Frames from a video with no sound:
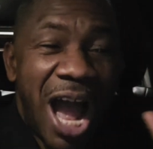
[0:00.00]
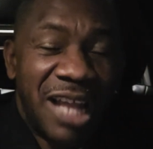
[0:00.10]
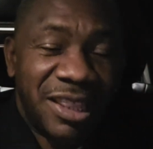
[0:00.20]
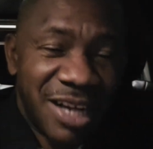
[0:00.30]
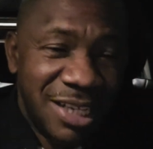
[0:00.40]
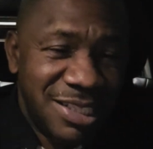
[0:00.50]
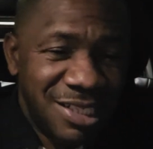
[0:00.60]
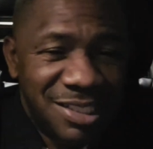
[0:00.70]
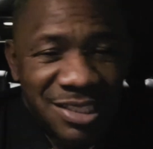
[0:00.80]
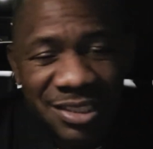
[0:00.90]

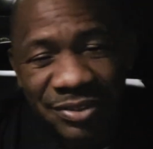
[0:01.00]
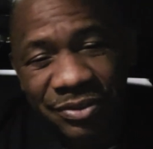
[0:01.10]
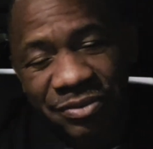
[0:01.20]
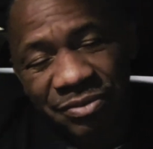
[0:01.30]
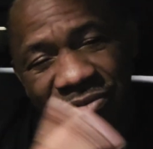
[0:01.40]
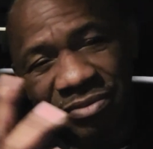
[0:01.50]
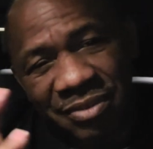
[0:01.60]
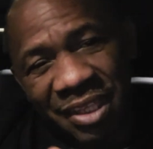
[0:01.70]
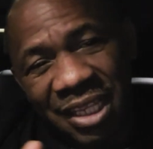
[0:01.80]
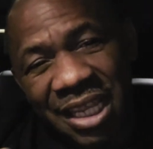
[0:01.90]
Arthritis,
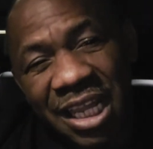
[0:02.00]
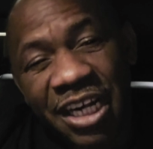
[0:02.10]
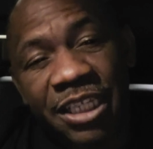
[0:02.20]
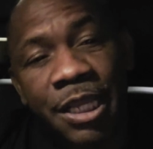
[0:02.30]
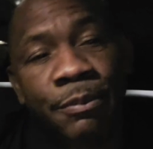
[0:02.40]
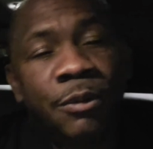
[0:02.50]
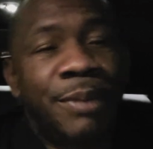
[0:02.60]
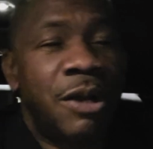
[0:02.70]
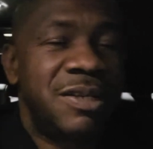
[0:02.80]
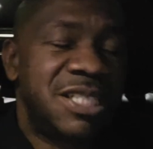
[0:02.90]
irritable
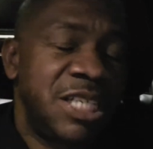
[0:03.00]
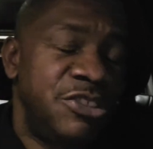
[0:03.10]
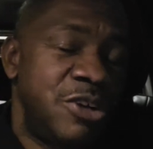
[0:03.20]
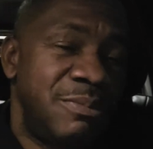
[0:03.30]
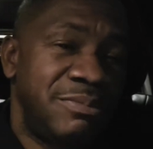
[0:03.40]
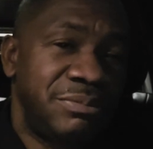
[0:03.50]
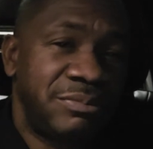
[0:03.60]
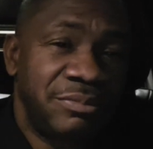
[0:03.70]
bowel syndrome,